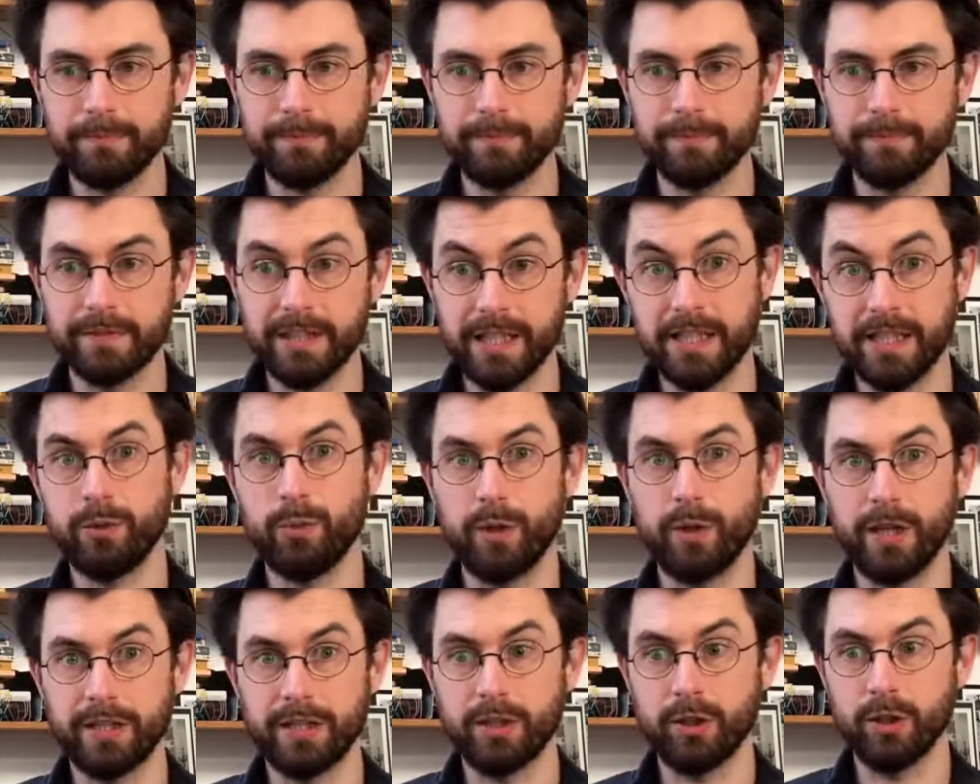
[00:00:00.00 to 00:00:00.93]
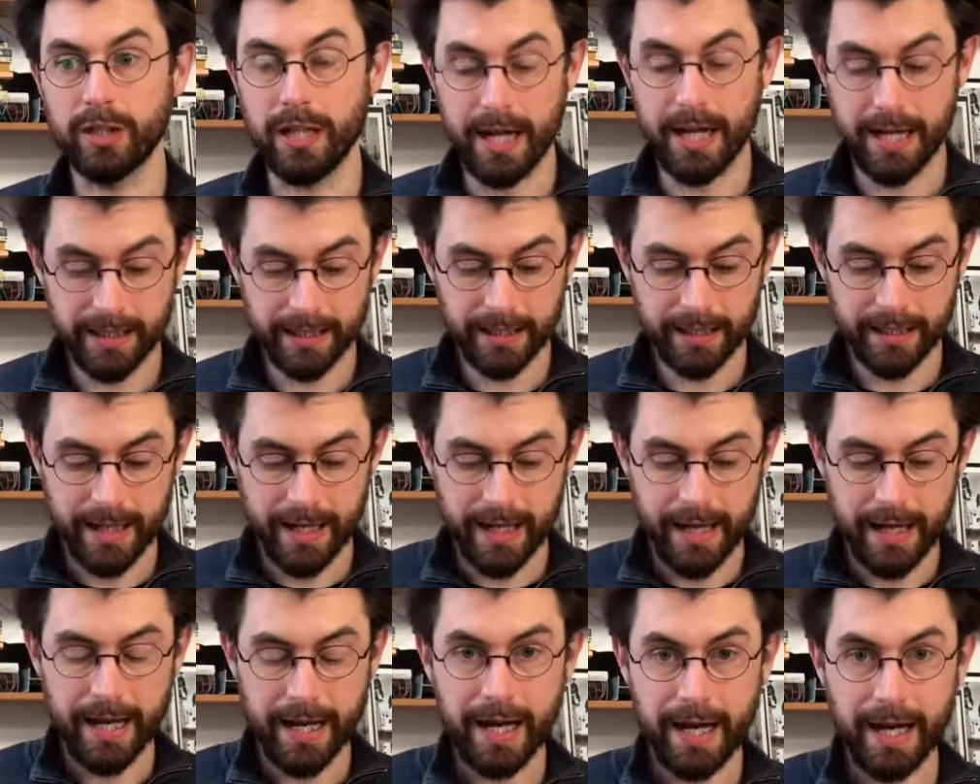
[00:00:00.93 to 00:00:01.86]
This is what it looked like.
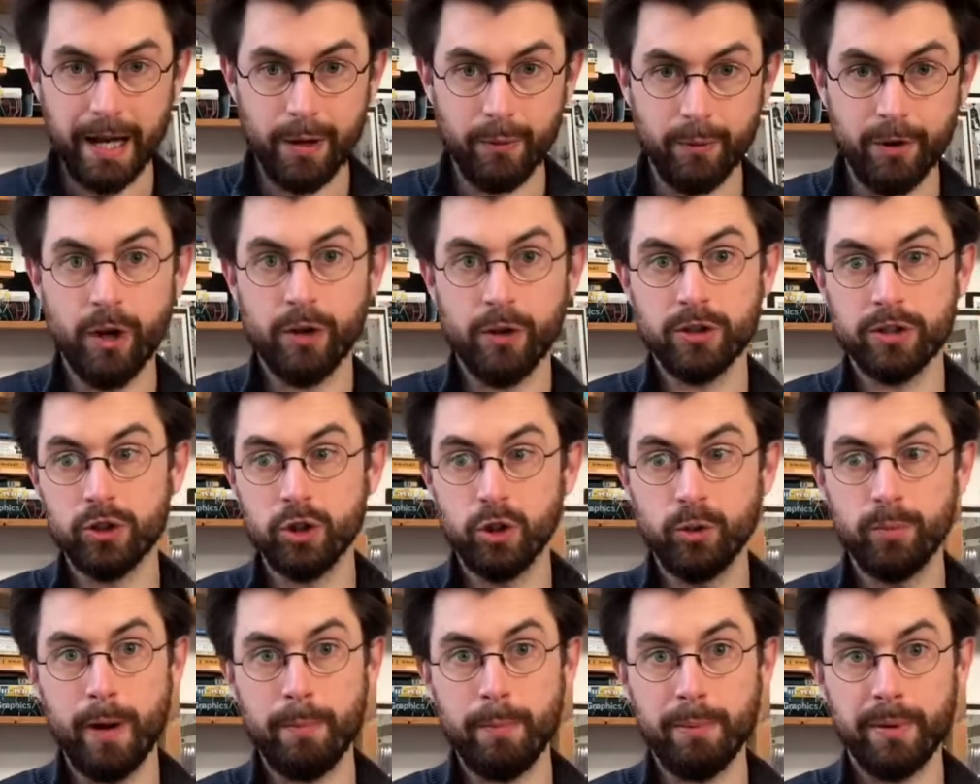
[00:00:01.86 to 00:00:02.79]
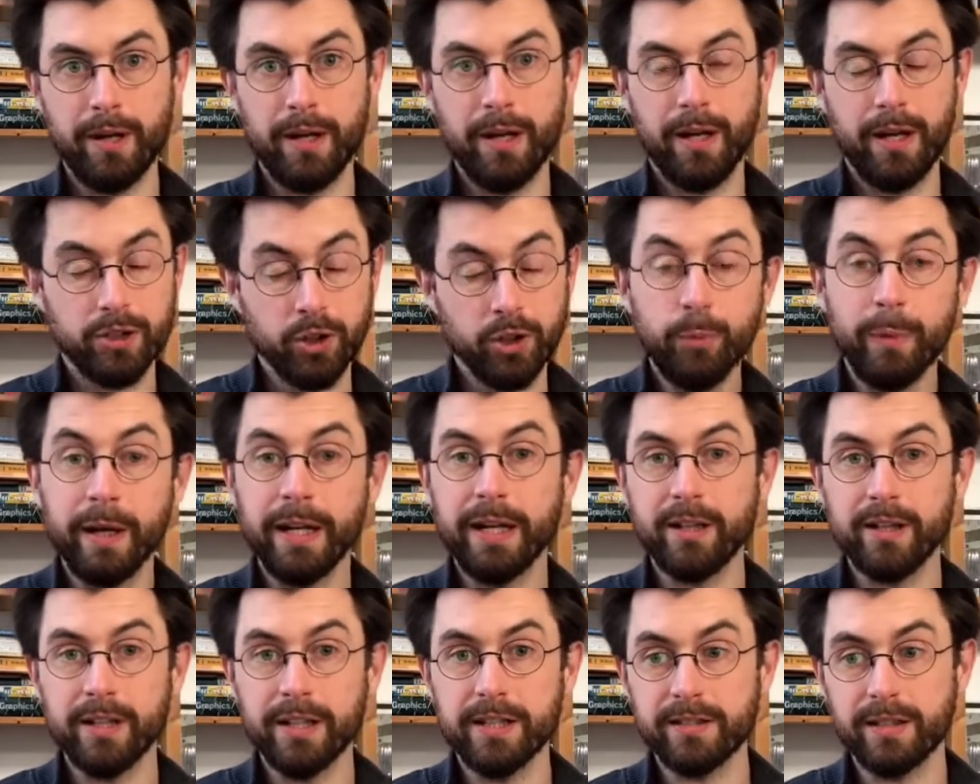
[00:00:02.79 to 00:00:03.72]
We're going to zoom in
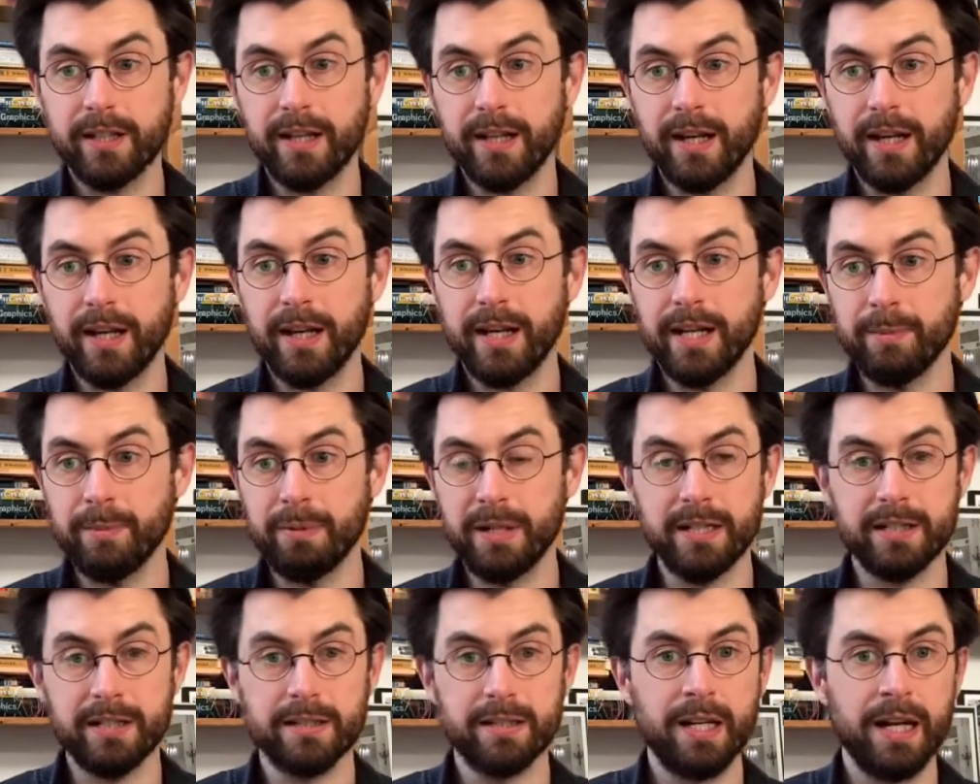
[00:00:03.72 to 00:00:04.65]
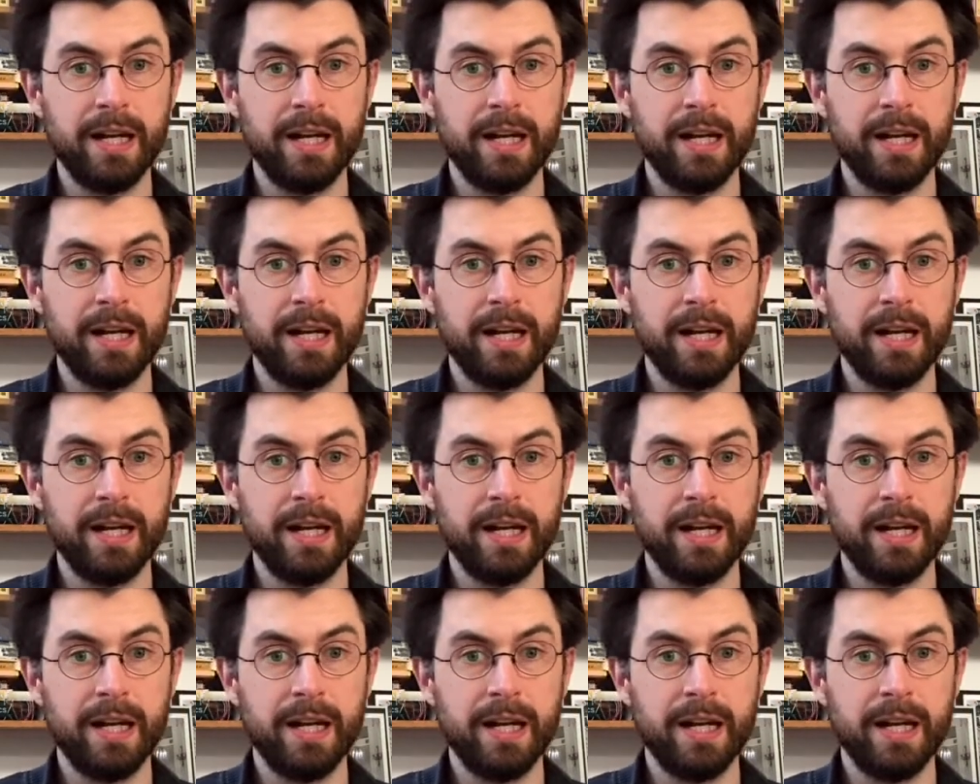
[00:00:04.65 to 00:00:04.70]
on it in a bit.